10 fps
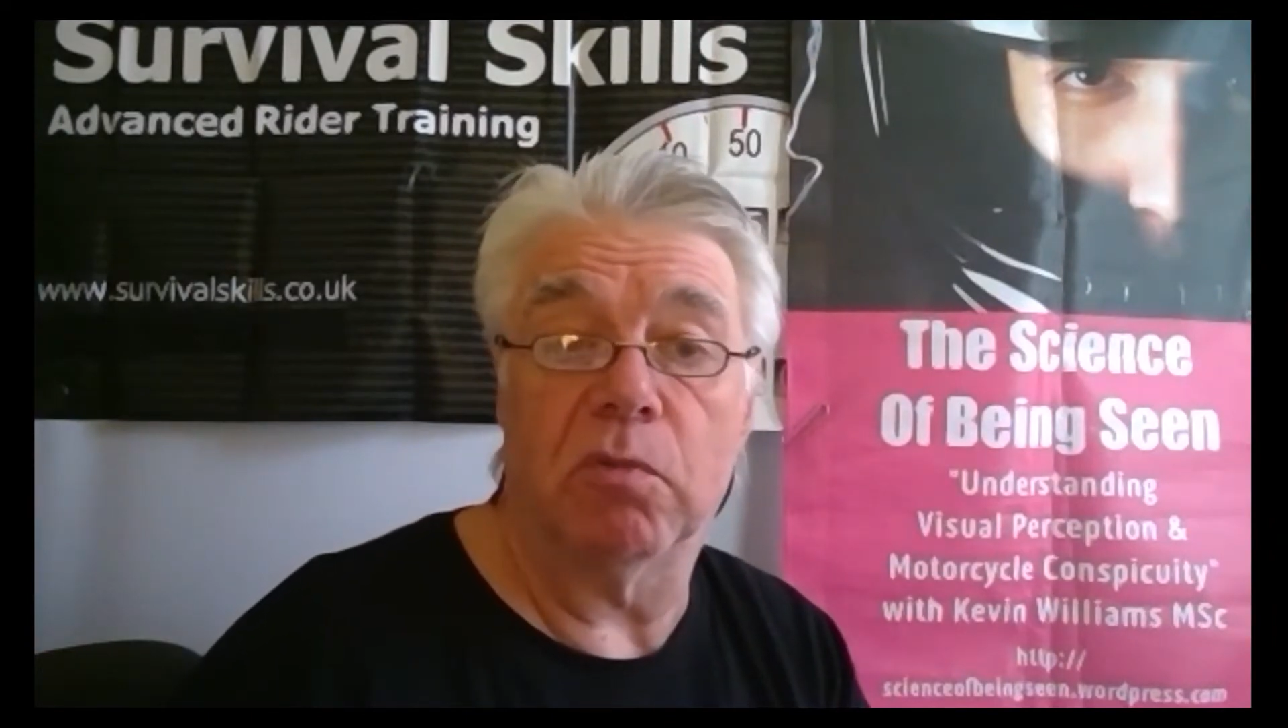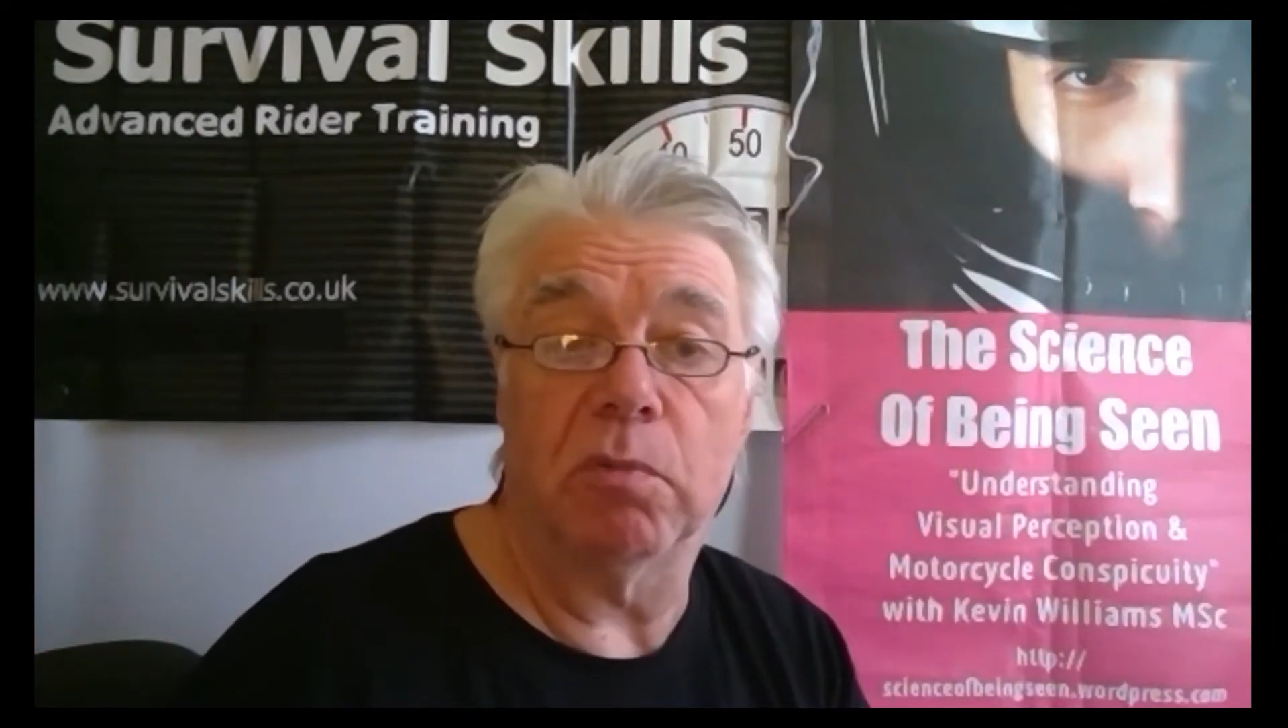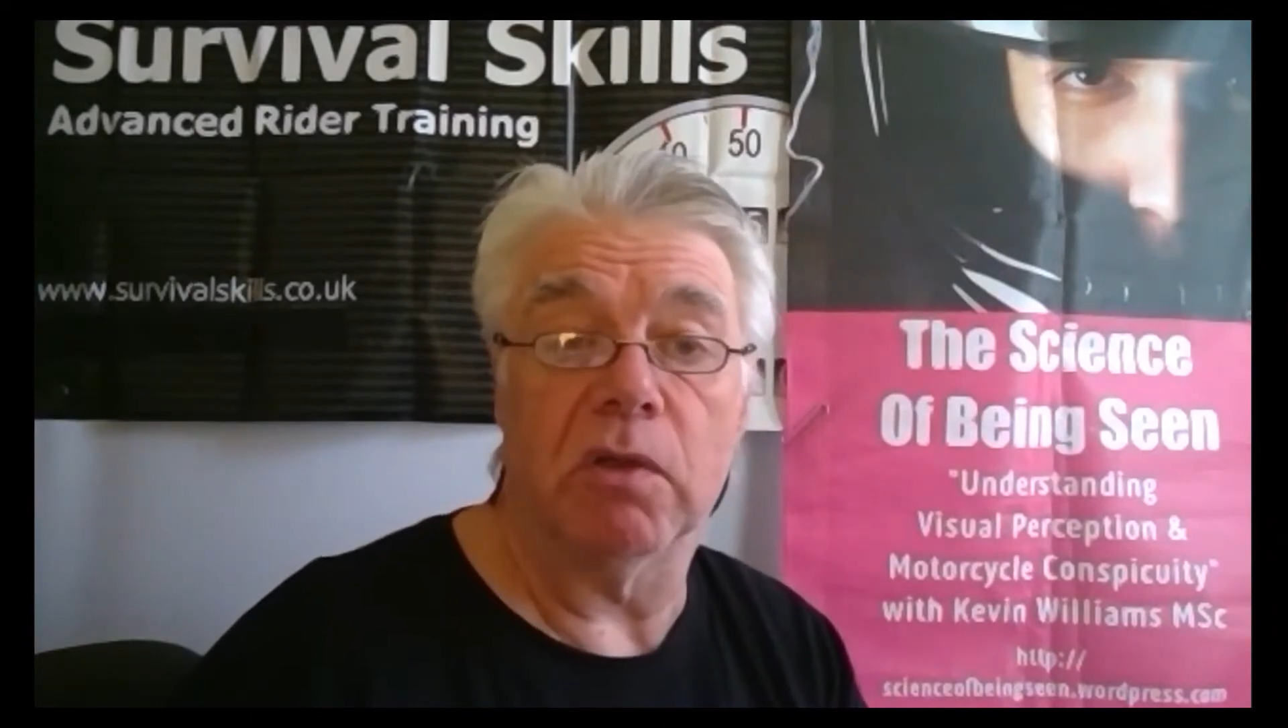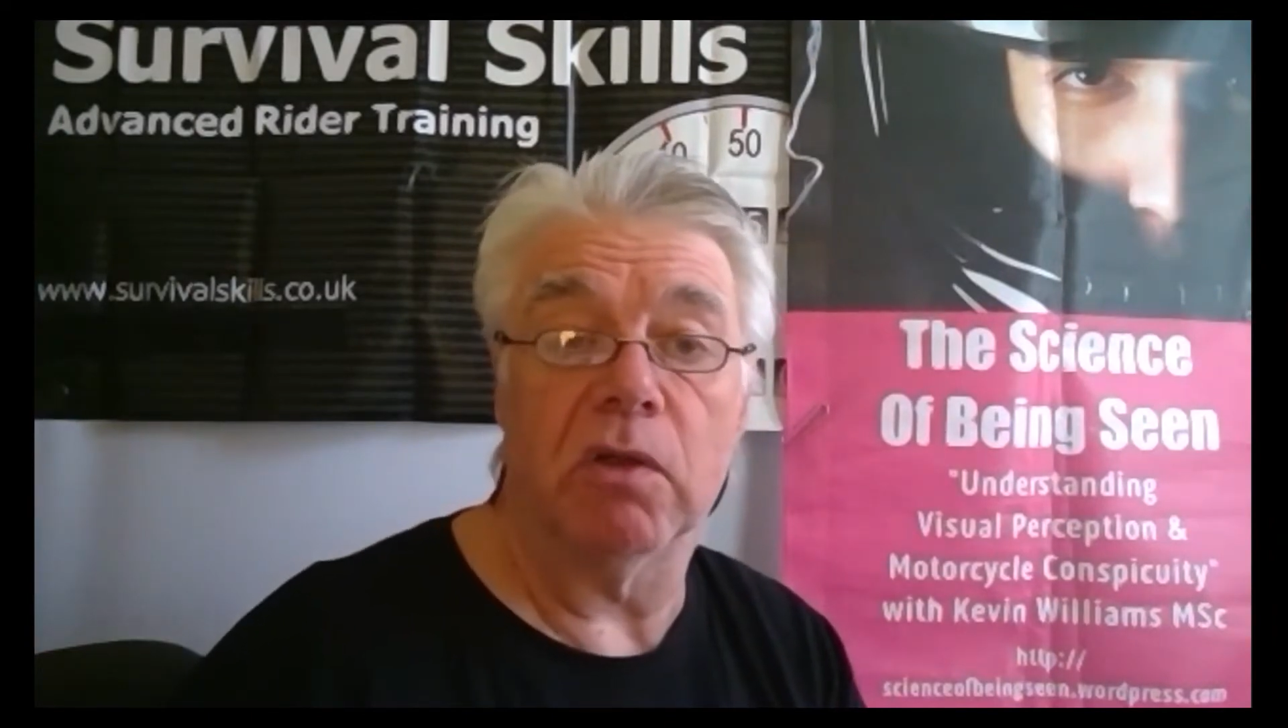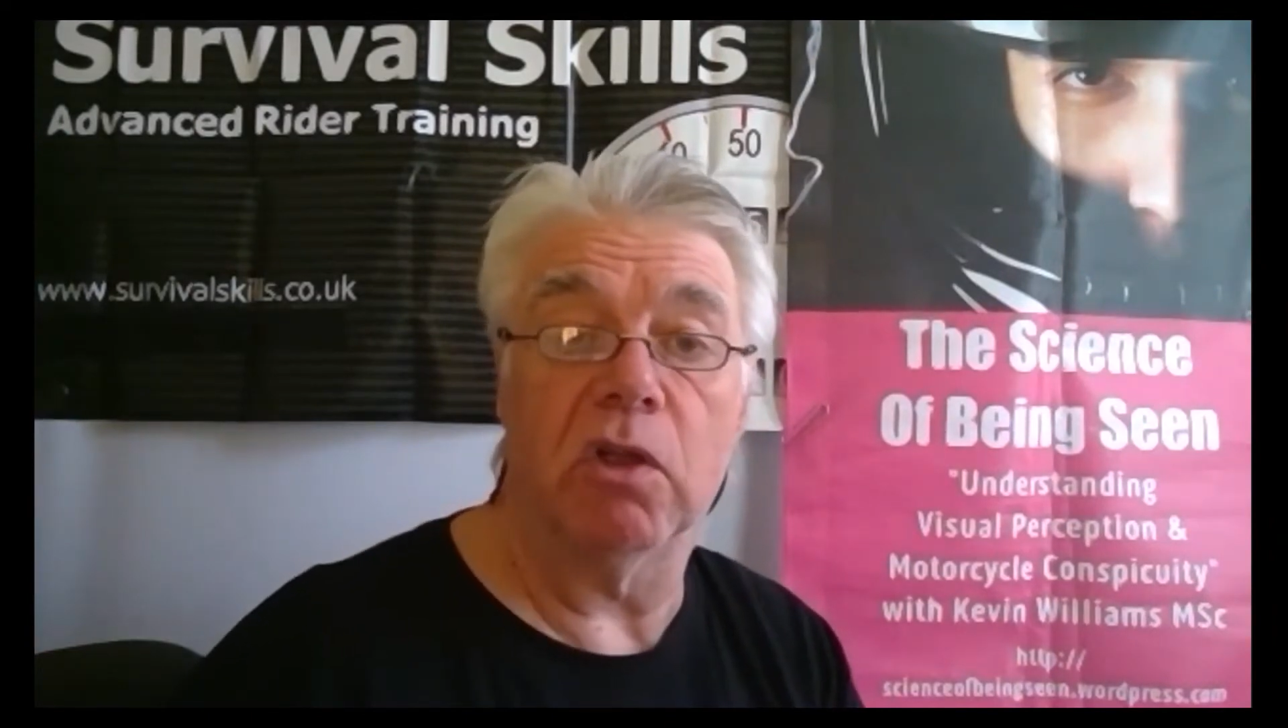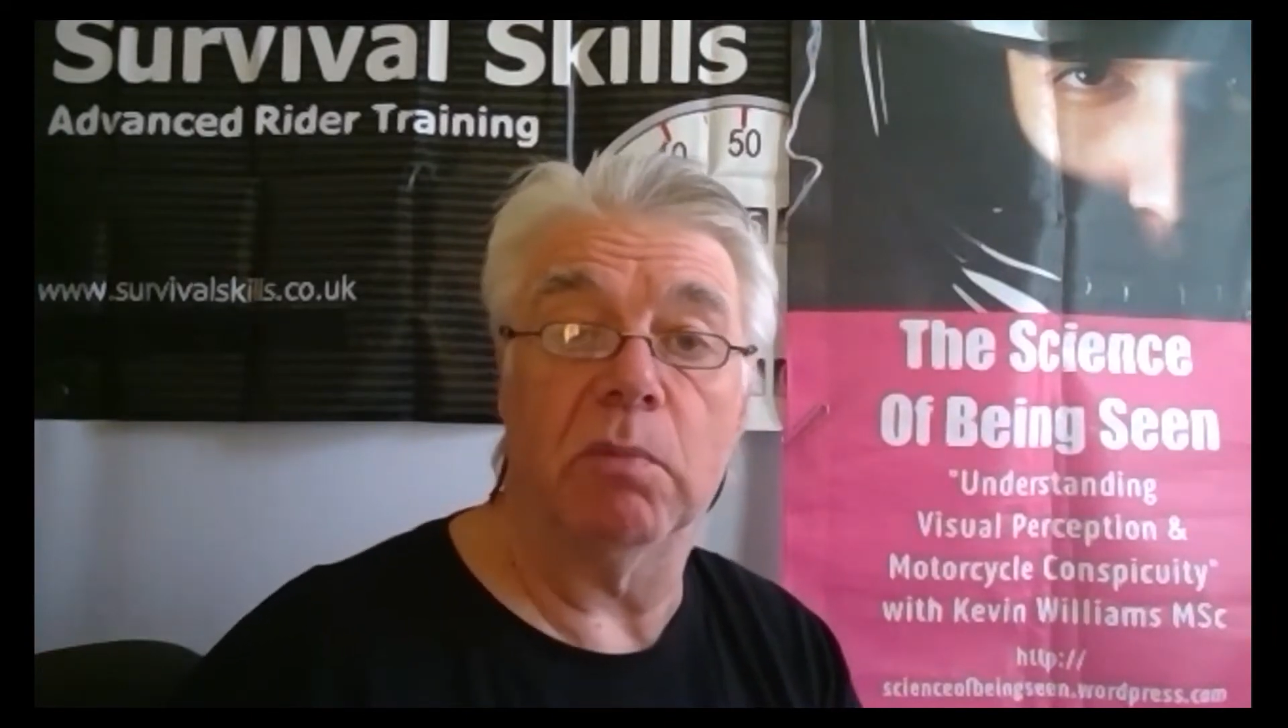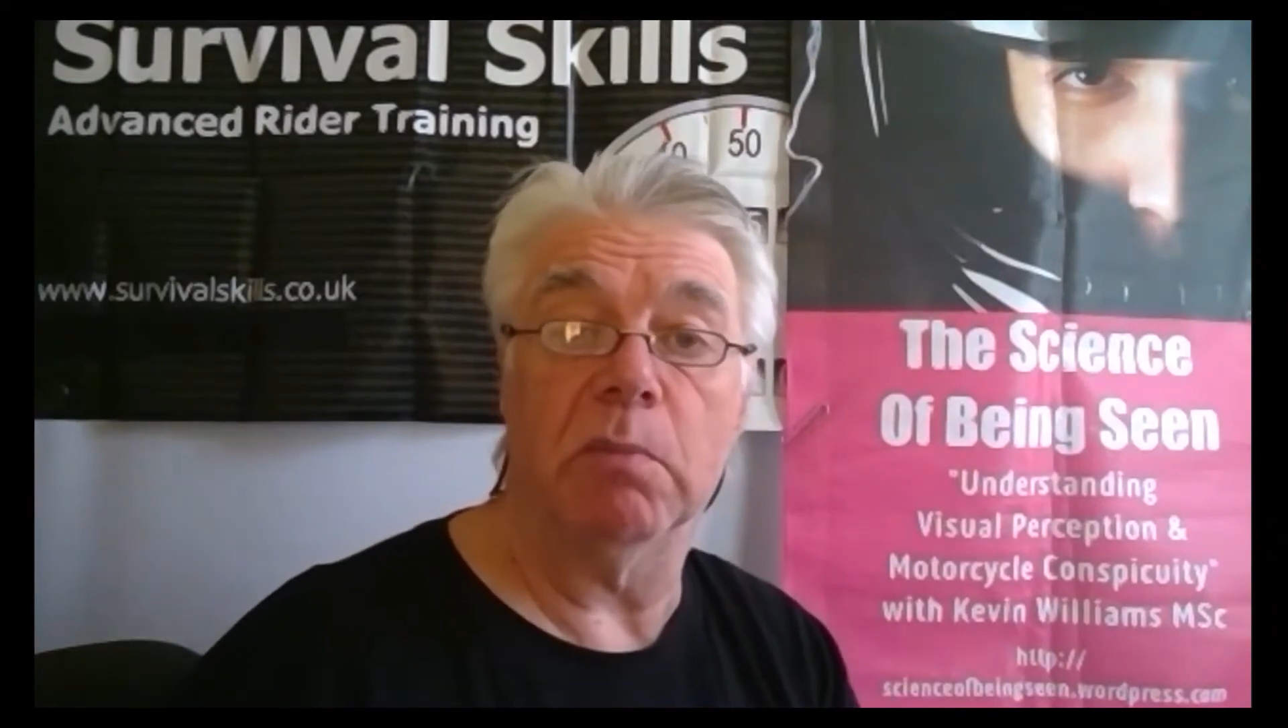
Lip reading: spend a little